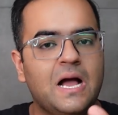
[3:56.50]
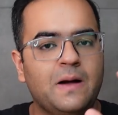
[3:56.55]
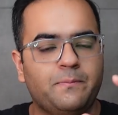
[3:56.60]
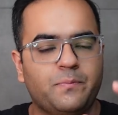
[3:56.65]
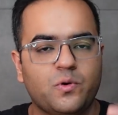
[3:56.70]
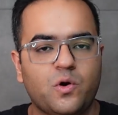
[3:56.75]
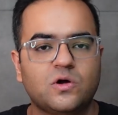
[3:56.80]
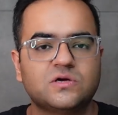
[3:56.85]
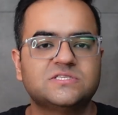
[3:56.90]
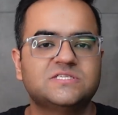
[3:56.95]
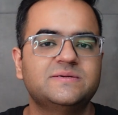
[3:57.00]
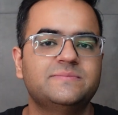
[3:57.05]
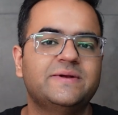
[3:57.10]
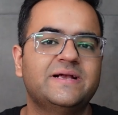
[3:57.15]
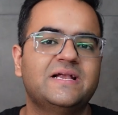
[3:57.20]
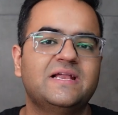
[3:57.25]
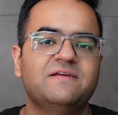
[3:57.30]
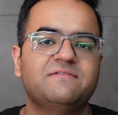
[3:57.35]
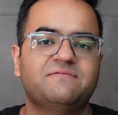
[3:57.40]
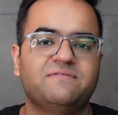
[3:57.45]

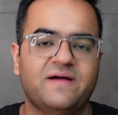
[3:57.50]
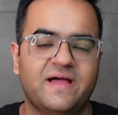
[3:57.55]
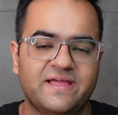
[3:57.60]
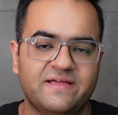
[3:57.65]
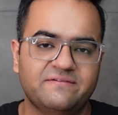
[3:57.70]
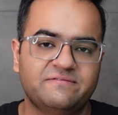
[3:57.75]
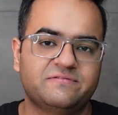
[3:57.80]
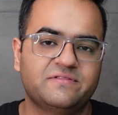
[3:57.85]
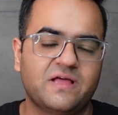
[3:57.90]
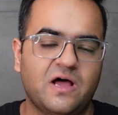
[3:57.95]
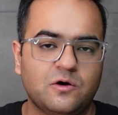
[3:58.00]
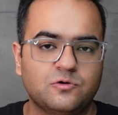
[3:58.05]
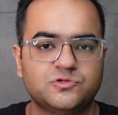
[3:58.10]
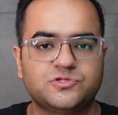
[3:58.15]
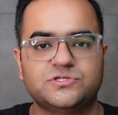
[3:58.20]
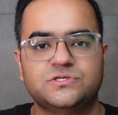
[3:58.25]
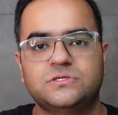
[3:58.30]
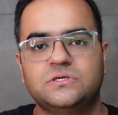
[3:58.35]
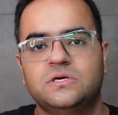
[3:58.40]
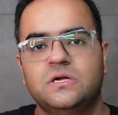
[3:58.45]
approximately five
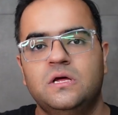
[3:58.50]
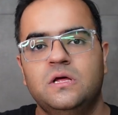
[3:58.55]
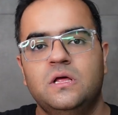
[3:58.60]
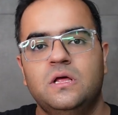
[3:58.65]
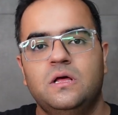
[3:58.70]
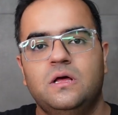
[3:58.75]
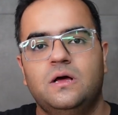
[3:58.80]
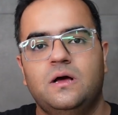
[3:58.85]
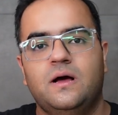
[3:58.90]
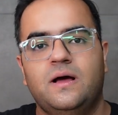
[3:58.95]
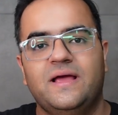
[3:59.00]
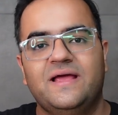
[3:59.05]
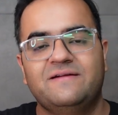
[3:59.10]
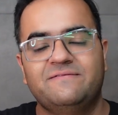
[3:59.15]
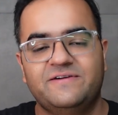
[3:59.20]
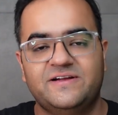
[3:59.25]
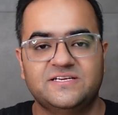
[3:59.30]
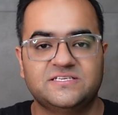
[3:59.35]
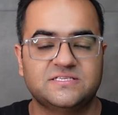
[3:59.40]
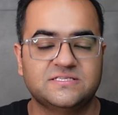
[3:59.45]
thousand uh,
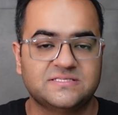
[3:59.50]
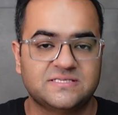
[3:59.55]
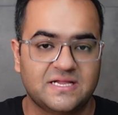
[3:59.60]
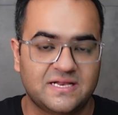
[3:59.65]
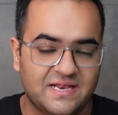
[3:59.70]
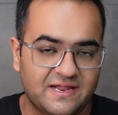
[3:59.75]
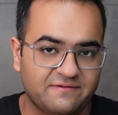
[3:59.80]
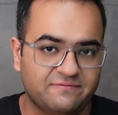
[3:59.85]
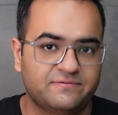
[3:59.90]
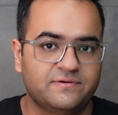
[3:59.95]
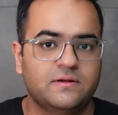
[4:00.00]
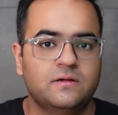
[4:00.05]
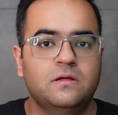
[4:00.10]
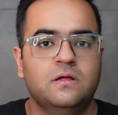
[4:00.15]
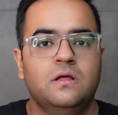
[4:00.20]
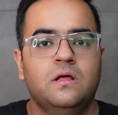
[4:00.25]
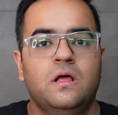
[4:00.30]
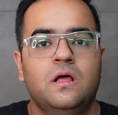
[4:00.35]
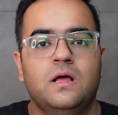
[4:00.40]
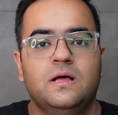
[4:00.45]
invitations are left.
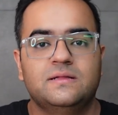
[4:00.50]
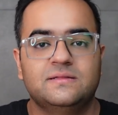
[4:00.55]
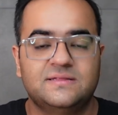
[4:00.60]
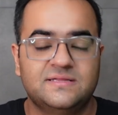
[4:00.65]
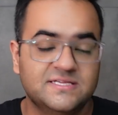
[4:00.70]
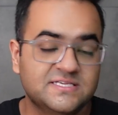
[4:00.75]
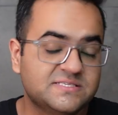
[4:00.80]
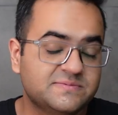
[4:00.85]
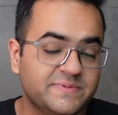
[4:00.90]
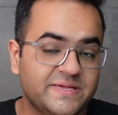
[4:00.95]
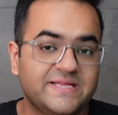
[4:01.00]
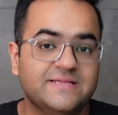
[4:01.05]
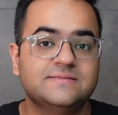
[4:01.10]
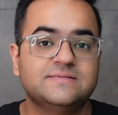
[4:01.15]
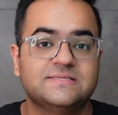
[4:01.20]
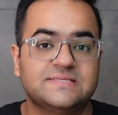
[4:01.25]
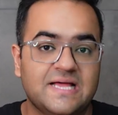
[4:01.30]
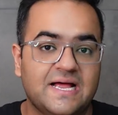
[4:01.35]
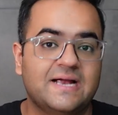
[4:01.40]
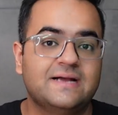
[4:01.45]
This
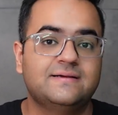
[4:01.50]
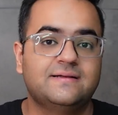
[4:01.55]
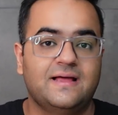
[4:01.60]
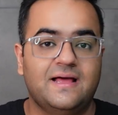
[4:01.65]
means that